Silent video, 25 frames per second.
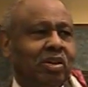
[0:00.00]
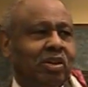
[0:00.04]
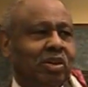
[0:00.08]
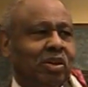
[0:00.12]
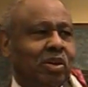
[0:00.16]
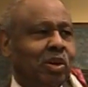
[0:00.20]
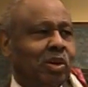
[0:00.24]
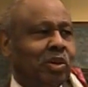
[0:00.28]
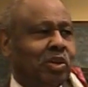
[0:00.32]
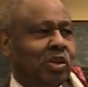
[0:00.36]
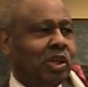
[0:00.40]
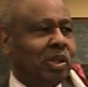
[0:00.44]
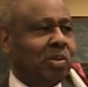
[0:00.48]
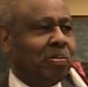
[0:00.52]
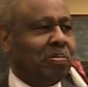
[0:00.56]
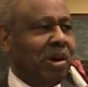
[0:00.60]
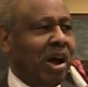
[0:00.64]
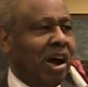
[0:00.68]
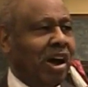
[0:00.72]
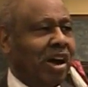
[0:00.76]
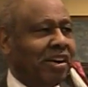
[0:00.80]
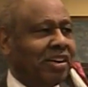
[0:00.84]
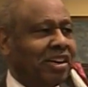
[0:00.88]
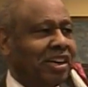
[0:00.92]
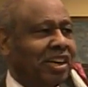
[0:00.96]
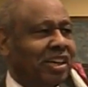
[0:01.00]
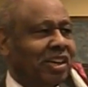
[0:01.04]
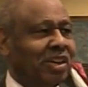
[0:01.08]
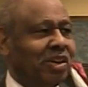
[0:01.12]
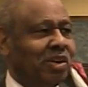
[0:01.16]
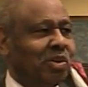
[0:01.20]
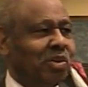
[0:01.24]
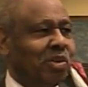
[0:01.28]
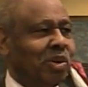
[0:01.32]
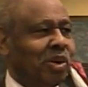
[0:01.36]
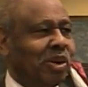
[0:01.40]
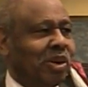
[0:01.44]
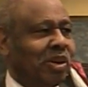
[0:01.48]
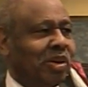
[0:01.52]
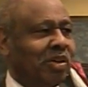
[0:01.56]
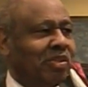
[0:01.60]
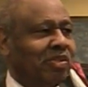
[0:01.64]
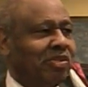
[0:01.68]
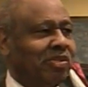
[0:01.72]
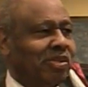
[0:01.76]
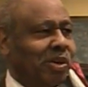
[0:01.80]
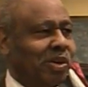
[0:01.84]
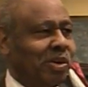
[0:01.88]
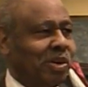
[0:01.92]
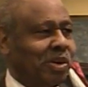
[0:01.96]
go to the park and you want a
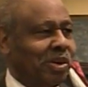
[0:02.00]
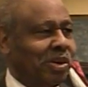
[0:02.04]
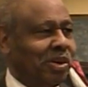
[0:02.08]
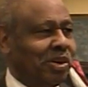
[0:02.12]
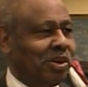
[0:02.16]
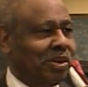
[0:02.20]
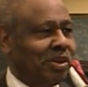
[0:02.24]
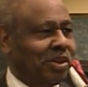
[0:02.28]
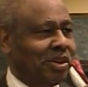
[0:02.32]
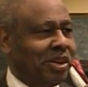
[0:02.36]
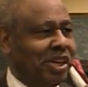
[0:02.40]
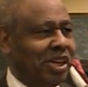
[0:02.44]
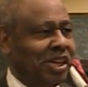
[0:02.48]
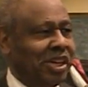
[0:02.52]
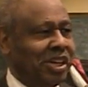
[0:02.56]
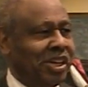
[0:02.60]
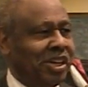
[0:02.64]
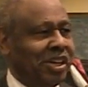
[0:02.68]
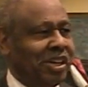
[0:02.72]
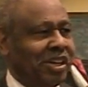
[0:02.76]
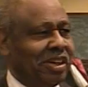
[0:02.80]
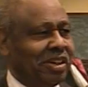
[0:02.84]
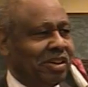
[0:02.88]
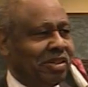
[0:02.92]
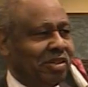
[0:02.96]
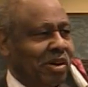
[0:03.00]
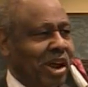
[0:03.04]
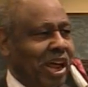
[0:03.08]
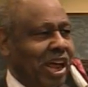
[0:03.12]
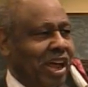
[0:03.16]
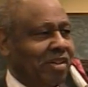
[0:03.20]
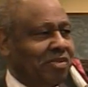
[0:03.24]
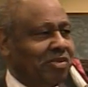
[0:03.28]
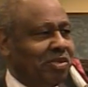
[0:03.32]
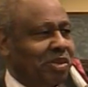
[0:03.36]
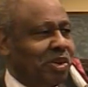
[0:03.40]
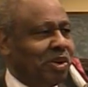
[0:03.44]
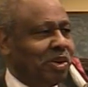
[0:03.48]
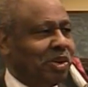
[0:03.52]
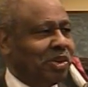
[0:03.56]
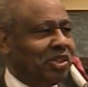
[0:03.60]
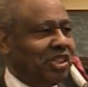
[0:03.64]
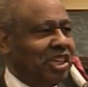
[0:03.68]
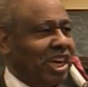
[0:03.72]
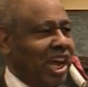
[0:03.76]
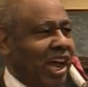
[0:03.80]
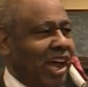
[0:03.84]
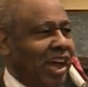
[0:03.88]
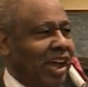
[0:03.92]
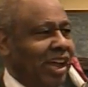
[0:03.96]
photo graph your
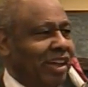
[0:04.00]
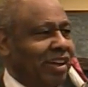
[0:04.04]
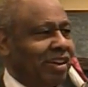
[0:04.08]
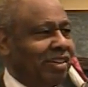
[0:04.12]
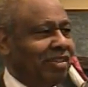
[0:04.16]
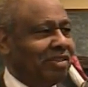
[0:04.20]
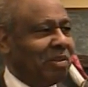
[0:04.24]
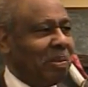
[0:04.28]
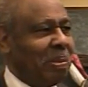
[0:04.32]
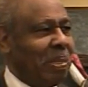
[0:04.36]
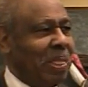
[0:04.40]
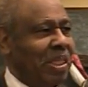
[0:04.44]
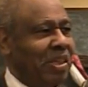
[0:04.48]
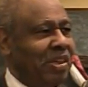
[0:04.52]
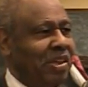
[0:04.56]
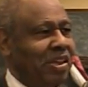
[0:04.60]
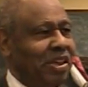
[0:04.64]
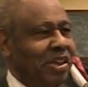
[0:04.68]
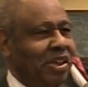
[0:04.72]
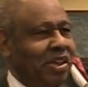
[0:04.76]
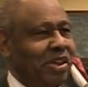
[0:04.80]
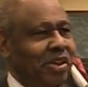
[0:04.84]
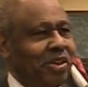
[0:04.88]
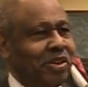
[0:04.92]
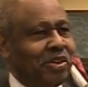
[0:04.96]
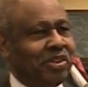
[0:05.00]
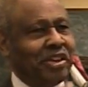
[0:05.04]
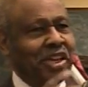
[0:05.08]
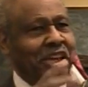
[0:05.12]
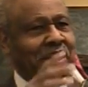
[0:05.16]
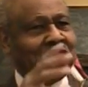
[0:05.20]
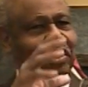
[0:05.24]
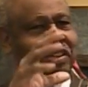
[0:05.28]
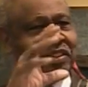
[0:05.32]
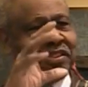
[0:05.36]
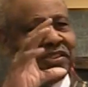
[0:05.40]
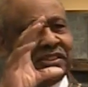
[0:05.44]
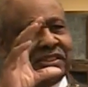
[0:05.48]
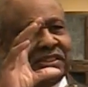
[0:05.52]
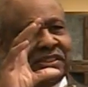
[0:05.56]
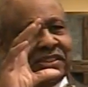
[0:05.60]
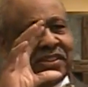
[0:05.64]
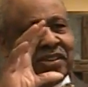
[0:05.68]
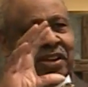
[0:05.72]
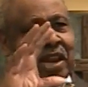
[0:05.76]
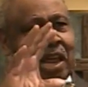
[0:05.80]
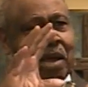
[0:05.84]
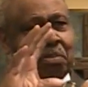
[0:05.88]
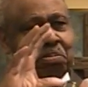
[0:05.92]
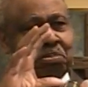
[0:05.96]
child, mm -hmm. you take a
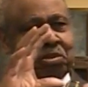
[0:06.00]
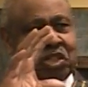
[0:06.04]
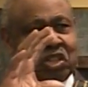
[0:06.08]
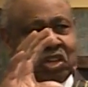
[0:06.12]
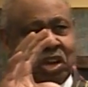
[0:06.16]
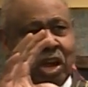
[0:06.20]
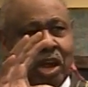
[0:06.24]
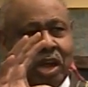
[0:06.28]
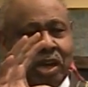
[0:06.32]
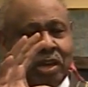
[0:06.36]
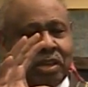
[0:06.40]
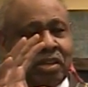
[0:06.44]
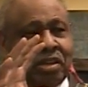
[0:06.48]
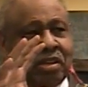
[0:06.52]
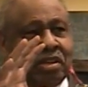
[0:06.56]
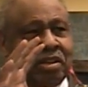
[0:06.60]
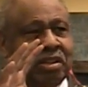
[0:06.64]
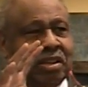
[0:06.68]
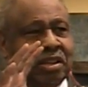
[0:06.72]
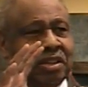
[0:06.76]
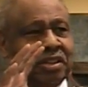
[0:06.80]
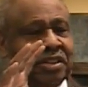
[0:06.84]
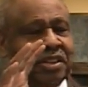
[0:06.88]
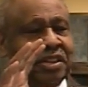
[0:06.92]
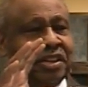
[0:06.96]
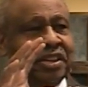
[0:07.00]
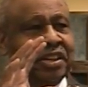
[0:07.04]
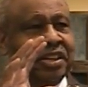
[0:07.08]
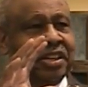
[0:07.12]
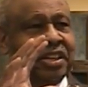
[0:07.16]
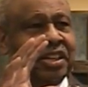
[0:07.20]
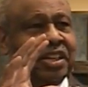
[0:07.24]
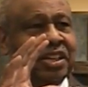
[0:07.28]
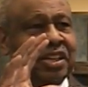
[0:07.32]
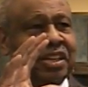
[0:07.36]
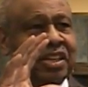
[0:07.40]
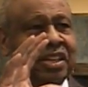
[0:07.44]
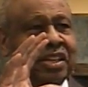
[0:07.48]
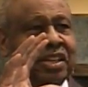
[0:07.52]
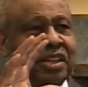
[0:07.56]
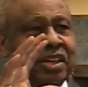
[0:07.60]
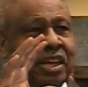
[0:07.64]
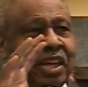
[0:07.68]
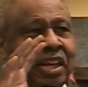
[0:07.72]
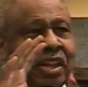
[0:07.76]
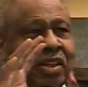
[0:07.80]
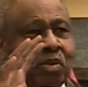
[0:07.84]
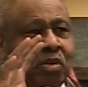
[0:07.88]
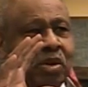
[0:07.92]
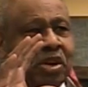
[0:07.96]
snapshot.
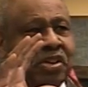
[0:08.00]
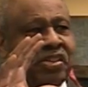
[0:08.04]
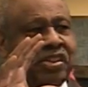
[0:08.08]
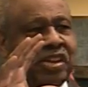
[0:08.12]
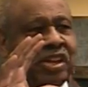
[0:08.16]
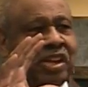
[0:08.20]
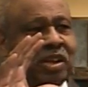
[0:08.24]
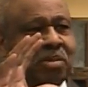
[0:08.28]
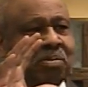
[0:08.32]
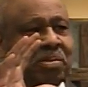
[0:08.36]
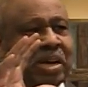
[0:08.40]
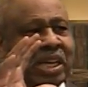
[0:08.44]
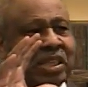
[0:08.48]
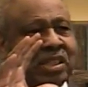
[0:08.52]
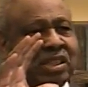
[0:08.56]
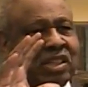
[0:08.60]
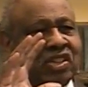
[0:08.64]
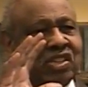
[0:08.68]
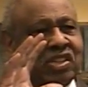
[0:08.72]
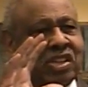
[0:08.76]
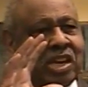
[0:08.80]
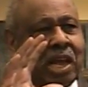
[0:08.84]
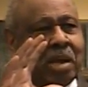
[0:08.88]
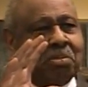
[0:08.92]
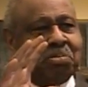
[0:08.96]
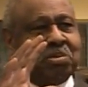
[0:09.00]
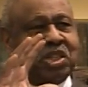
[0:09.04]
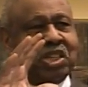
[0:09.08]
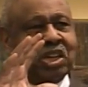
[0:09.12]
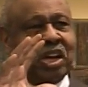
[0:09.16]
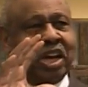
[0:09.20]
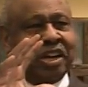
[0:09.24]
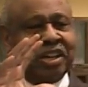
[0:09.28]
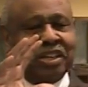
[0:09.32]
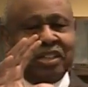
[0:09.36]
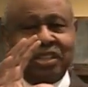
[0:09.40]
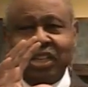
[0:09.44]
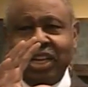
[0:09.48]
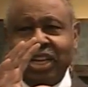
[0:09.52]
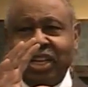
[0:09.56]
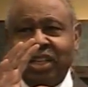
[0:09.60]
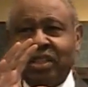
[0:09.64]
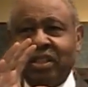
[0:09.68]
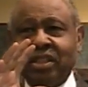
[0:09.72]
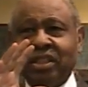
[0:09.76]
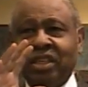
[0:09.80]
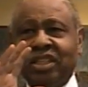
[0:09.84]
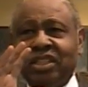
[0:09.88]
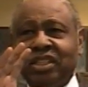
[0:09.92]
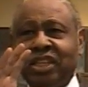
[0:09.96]
Now, the one thing about the snapshot is that,
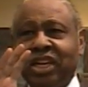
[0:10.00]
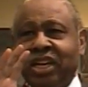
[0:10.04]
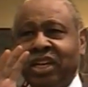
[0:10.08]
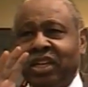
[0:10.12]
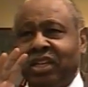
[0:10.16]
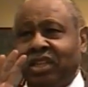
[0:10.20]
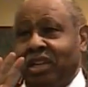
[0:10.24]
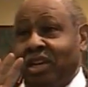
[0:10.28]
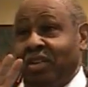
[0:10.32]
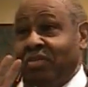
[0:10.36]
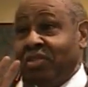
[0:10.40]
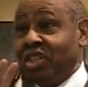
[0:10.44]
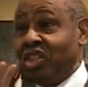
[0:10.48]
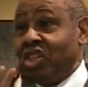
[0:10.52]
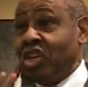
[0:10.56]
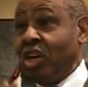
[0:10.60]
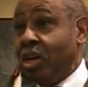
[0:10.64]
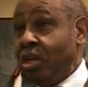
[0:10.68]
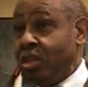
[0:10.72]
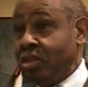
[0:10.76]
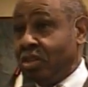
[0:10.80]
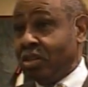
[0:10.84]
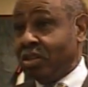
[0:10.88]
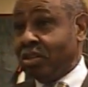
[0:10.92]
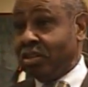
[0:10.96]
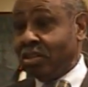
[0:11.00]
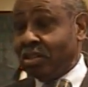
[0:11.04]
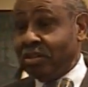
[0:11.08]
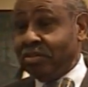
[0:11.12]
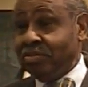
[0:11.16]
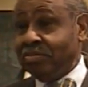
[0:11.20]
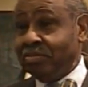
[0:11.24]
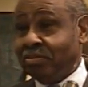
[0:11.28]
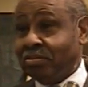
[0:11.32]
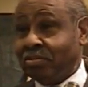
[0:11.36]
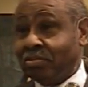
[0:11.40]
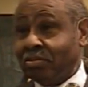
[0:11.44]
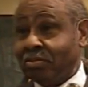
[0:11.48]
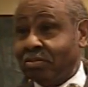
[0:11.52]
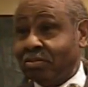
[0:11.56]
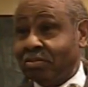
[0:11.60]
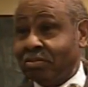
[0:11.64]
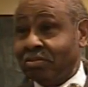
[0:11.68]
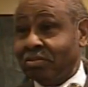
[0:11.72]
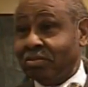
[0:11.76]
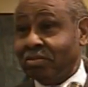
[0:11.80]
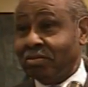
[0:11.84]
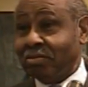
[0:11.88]
is that it never changes. Mm -hmm.